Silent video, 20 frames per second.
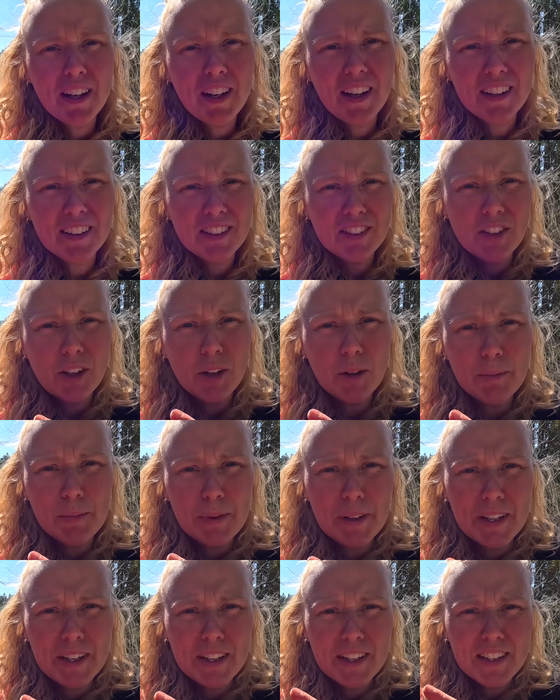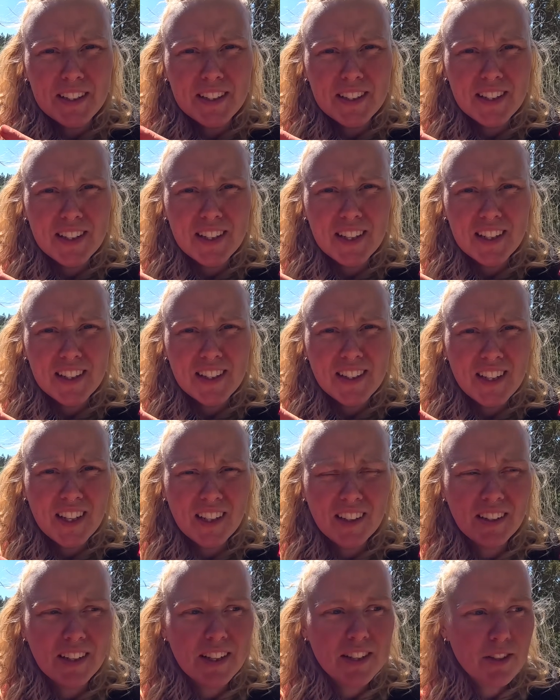and Tom is
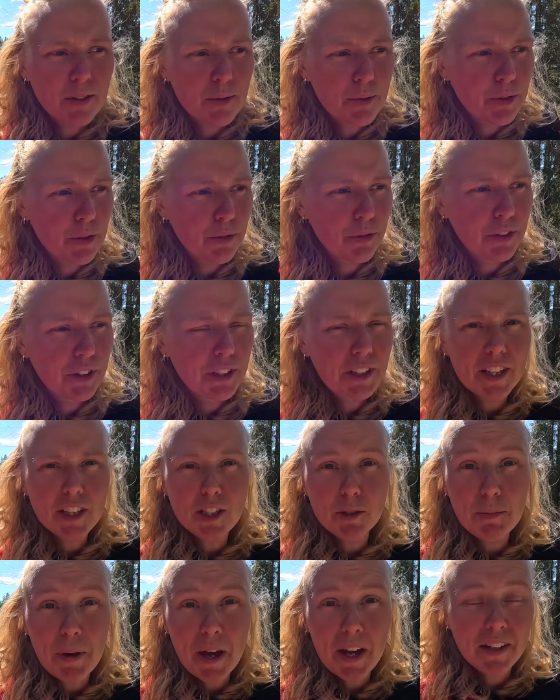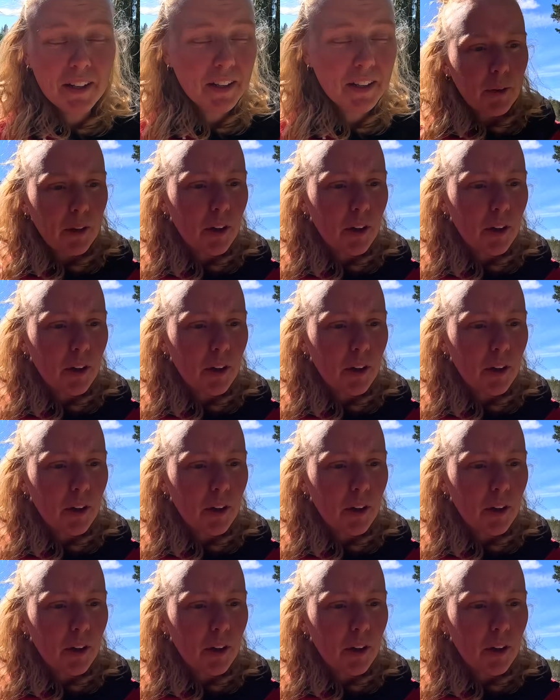sanding some stuff for the kids' bed.